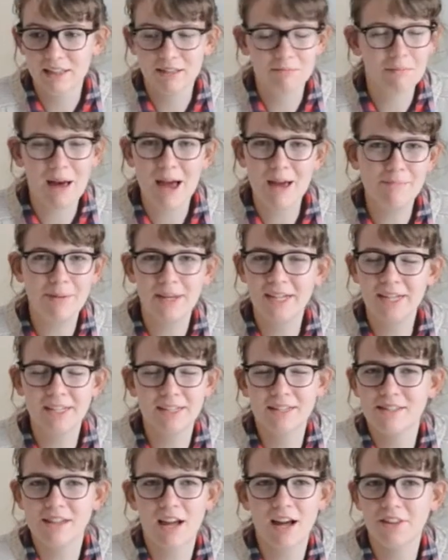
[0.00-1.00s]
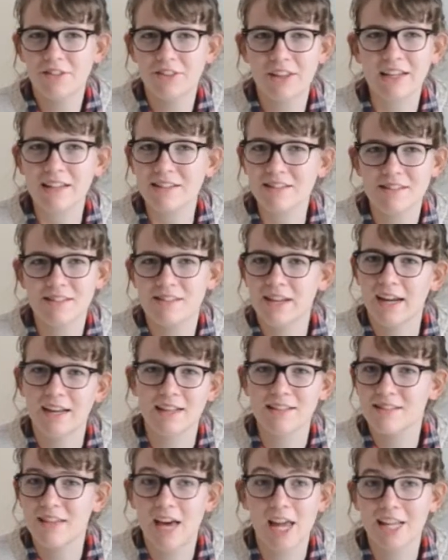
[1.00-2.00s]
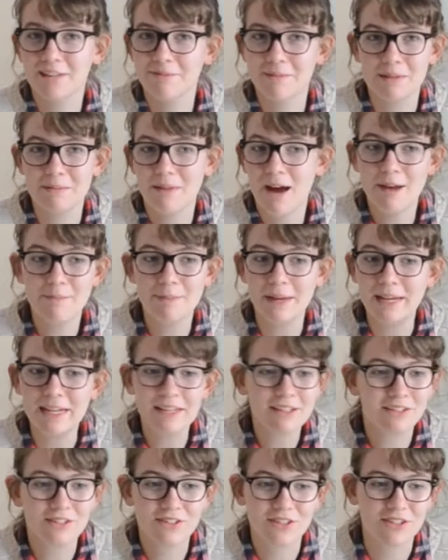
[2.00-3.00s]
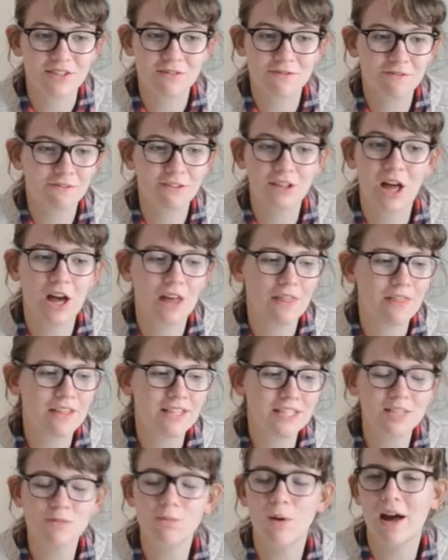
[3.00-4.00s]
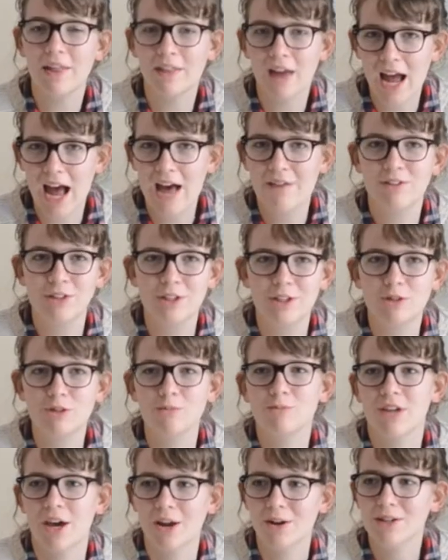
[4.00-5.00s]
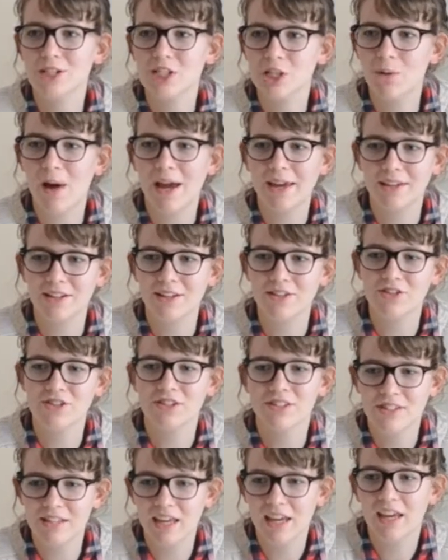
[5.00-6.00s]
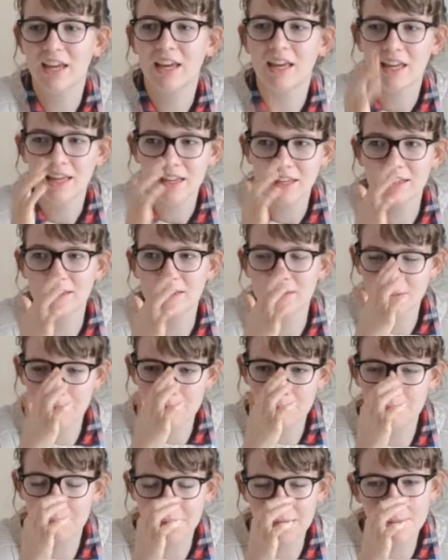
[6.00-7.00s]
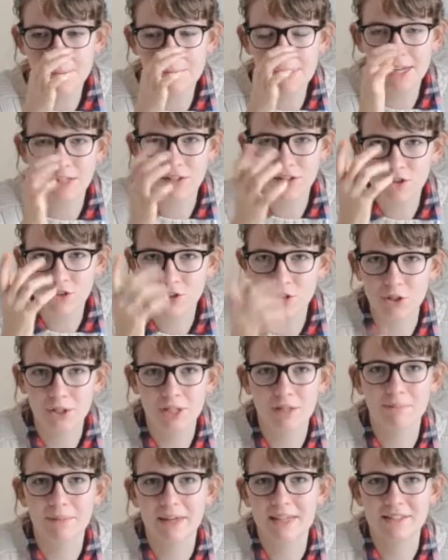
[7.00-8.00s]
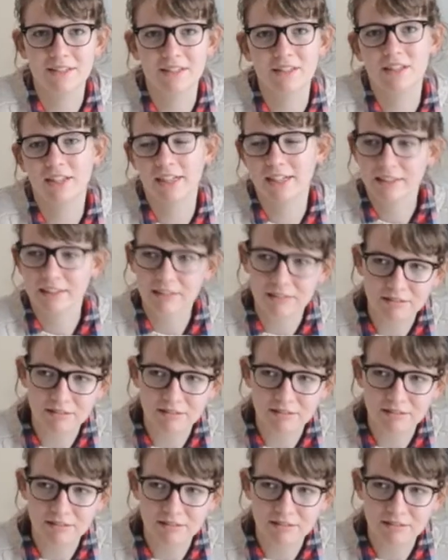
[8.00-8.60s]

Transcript: My opinions aren't things that stay inside of me. My opinions just fly. This is why I have a YouTube channel, so I can just be a better student, basically.